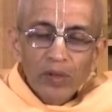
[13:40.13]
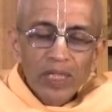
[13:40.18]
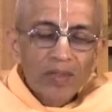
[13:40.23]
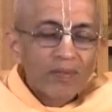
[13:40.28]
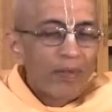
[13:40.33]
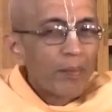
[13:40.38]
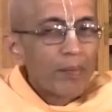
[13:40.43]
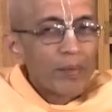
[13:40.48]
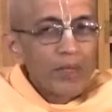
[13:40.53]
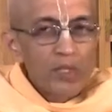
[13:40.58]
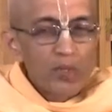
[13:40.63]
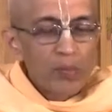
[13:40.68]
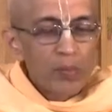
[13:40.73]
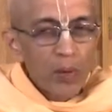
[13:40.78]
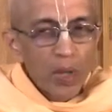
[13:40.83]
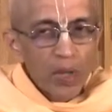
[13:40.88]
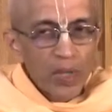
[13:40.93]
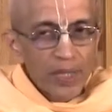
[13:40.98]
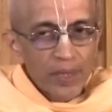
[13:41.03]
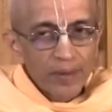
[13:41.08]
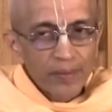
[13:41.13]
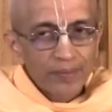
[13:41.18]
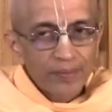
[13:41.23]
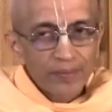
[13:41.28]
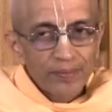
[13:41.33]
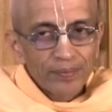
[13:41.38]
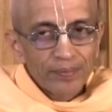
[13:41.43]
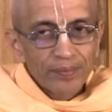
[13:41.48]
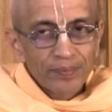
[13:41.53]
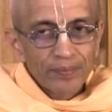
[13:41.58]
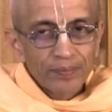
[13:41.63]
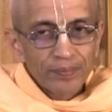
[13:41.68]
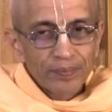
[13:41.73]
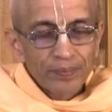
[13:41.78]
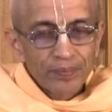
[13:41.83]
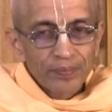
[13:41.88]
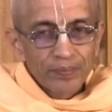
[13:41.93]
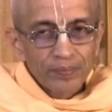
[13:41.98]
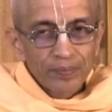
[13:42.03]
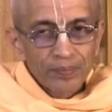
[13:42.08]
give up this
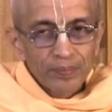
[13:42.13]
body